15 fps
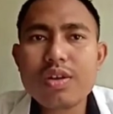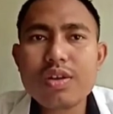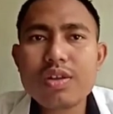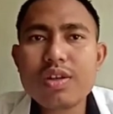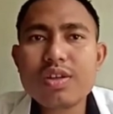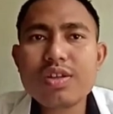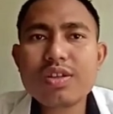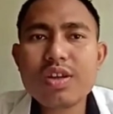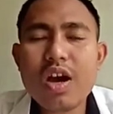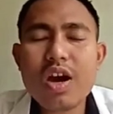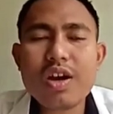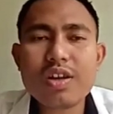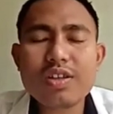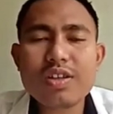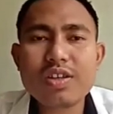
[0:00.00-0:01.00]
these
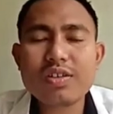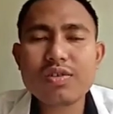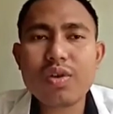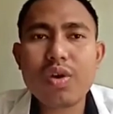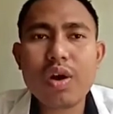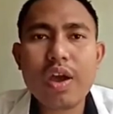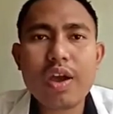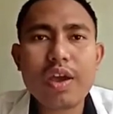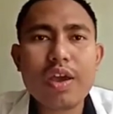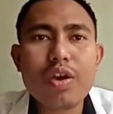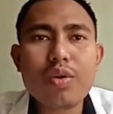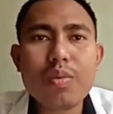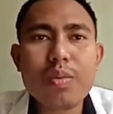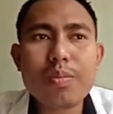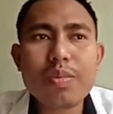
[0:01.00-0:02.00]
are the things, or like
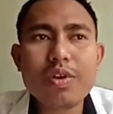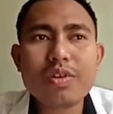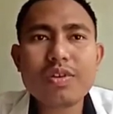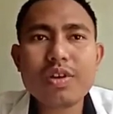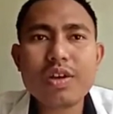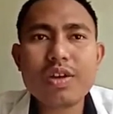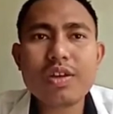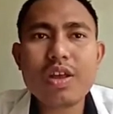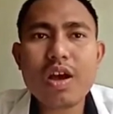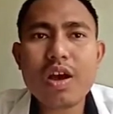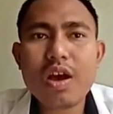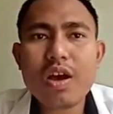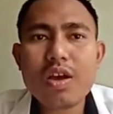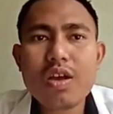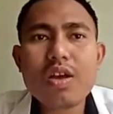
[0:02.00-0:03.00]
human being eat
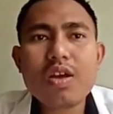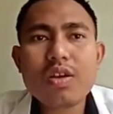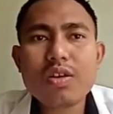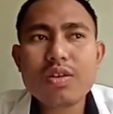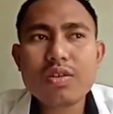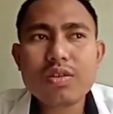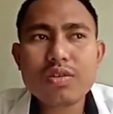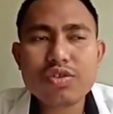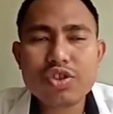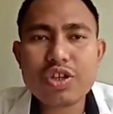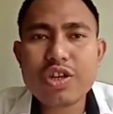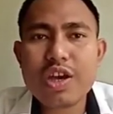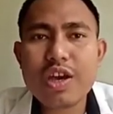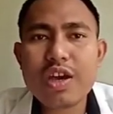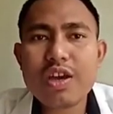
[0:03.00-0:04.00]

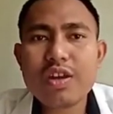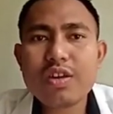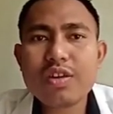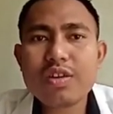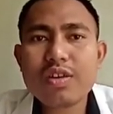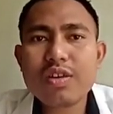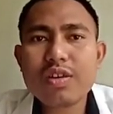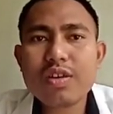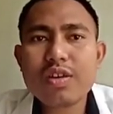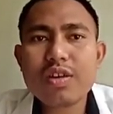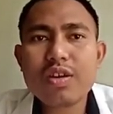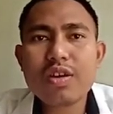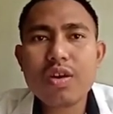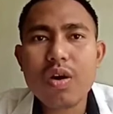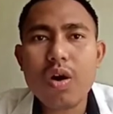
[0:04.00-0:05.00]
chicken
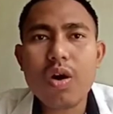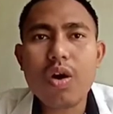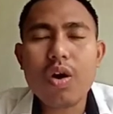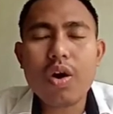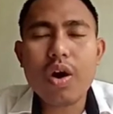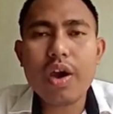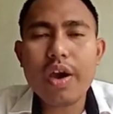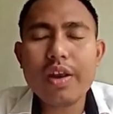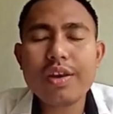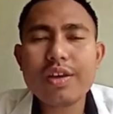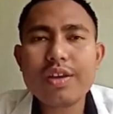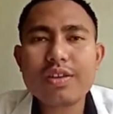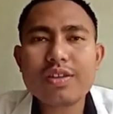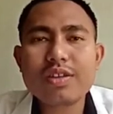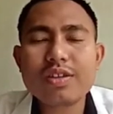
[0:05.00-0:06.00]
or
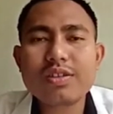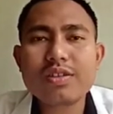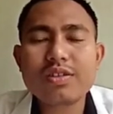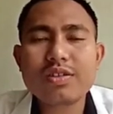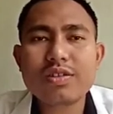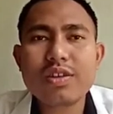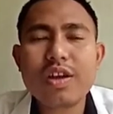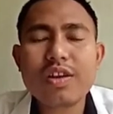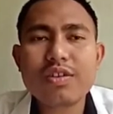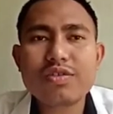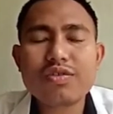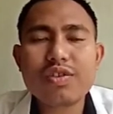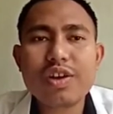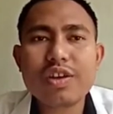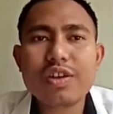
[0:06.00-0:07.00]
anything that is
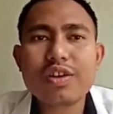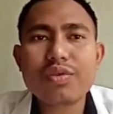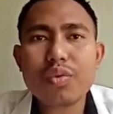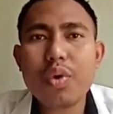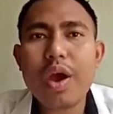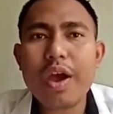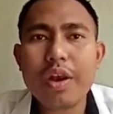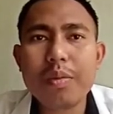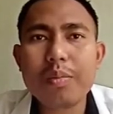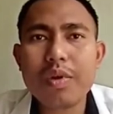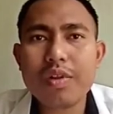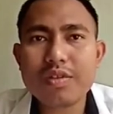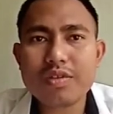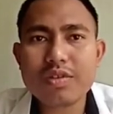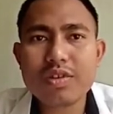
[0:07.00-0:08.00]
related to
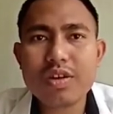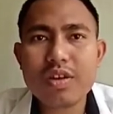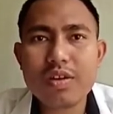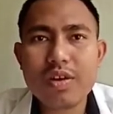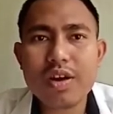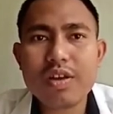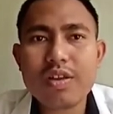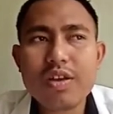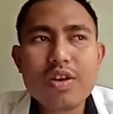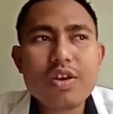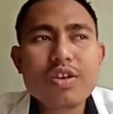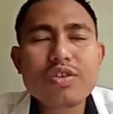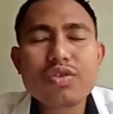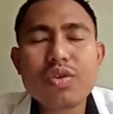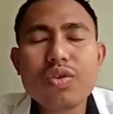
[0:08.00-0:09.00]
animals, right?
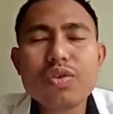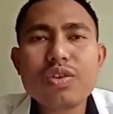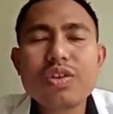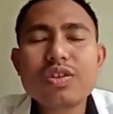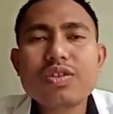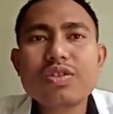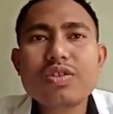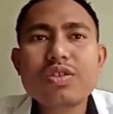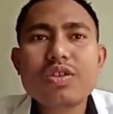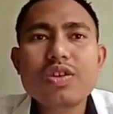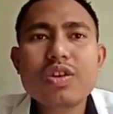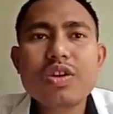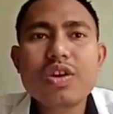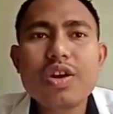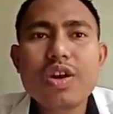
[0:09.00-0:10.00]
So this
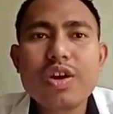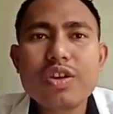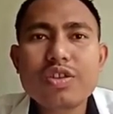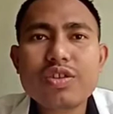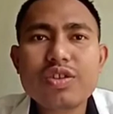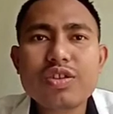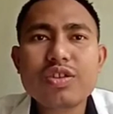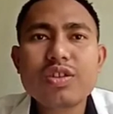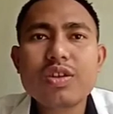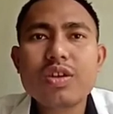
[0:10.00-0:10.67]
is